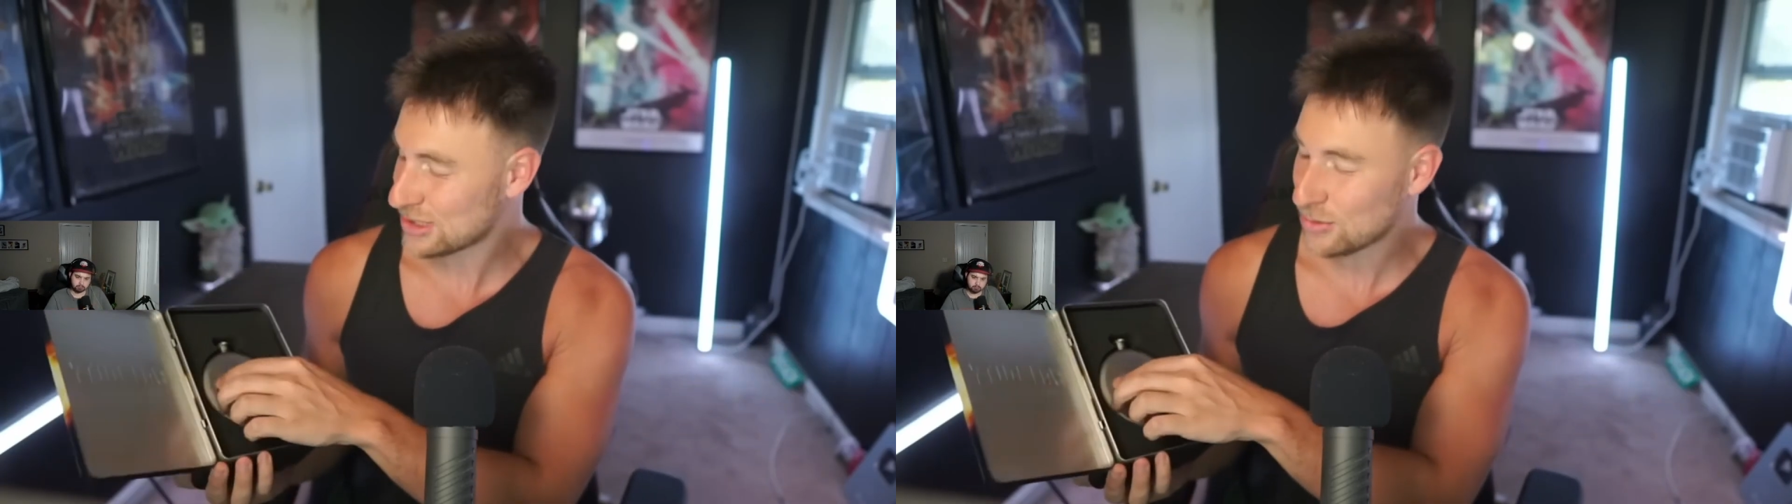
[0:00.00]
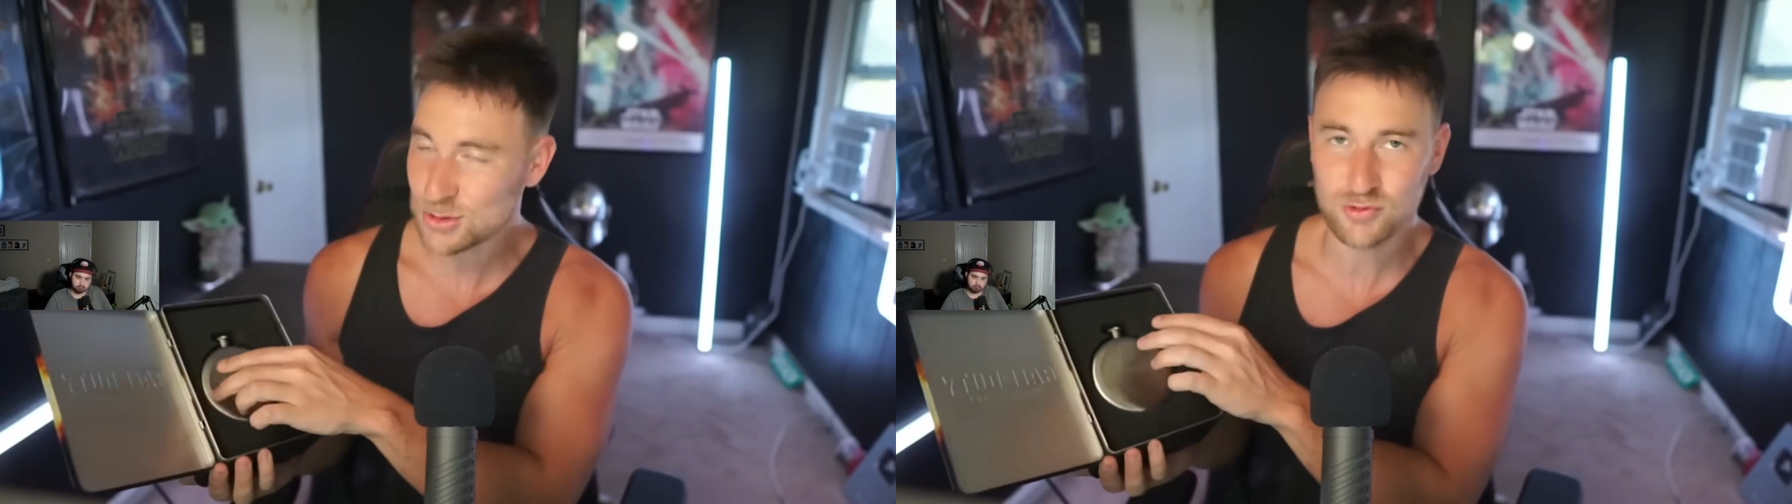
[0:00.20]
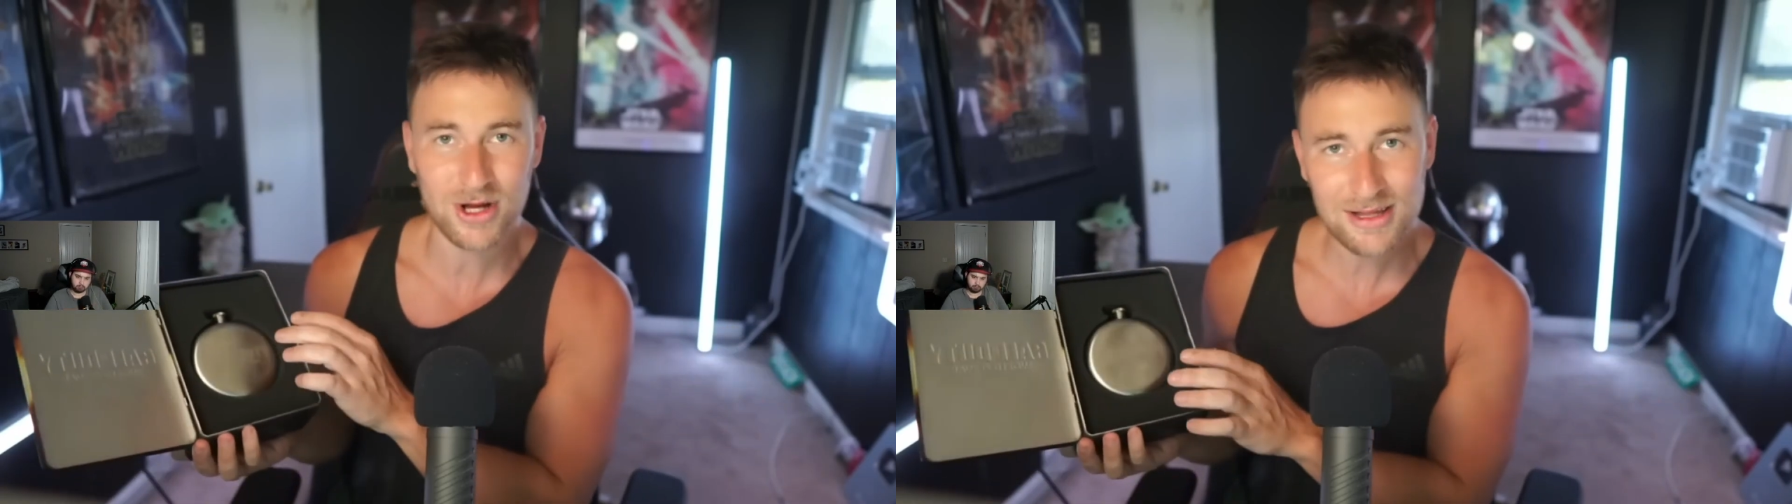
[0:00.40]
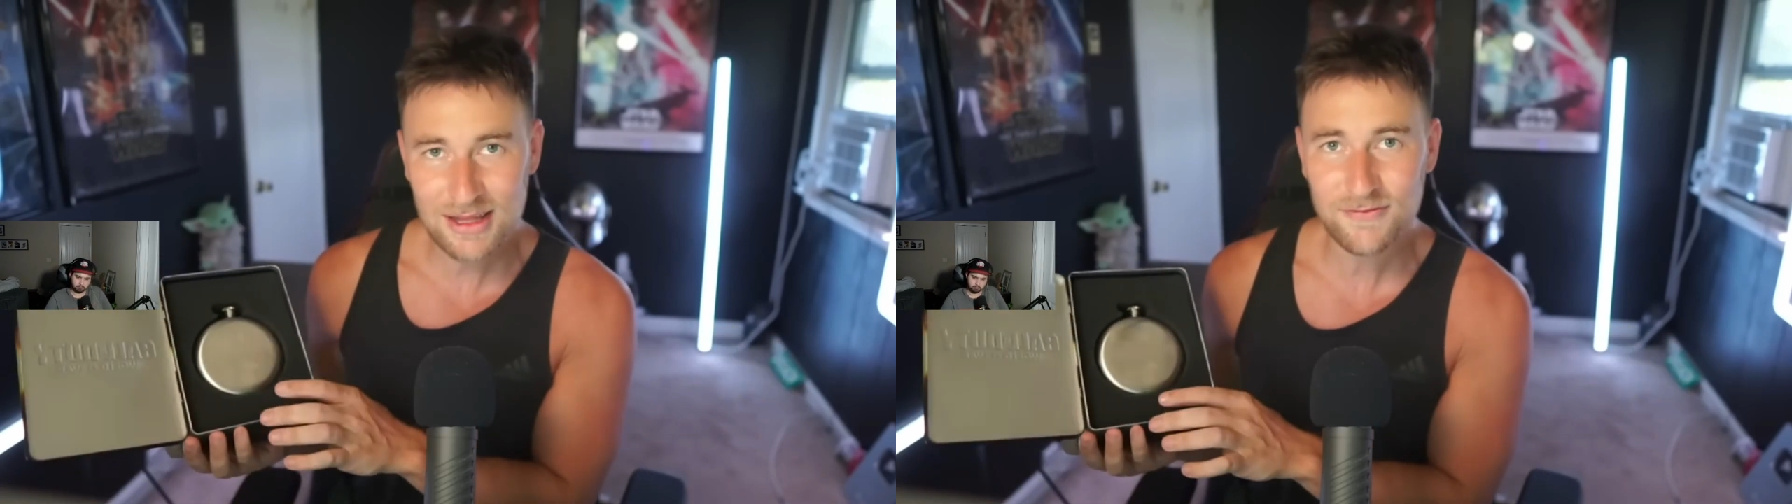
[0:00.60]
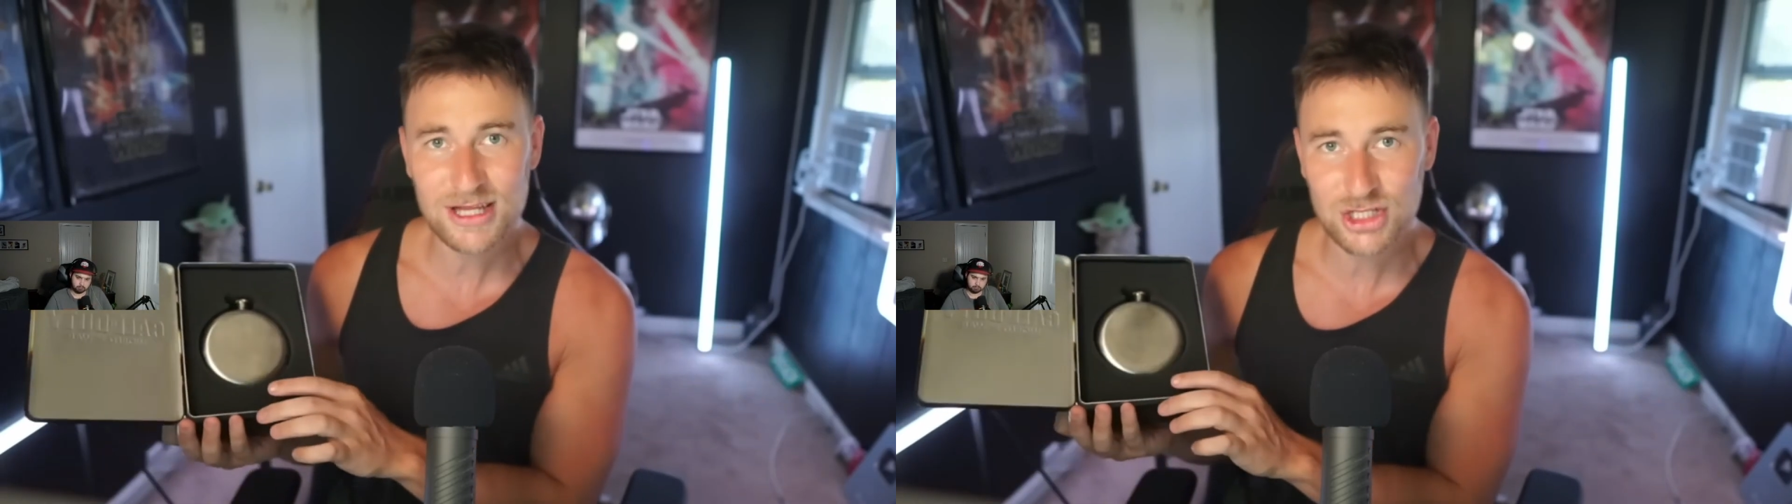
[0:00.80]
it was
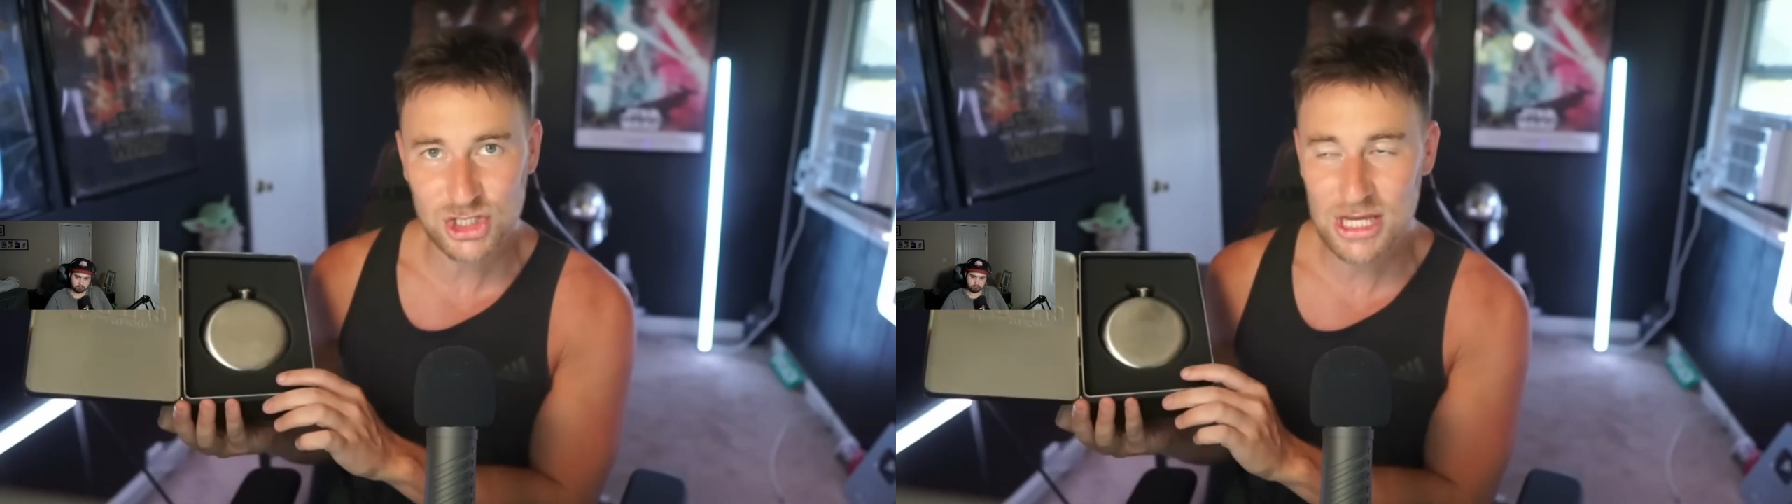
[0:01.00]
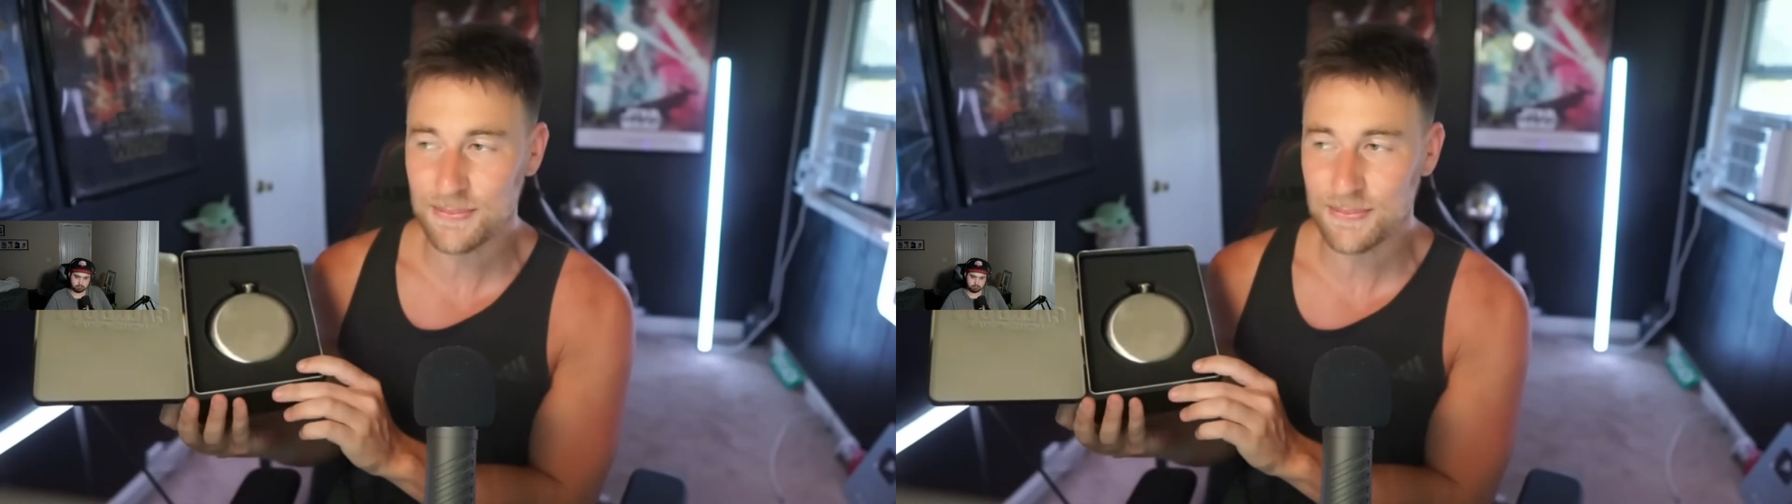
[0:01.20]
relatively cheap.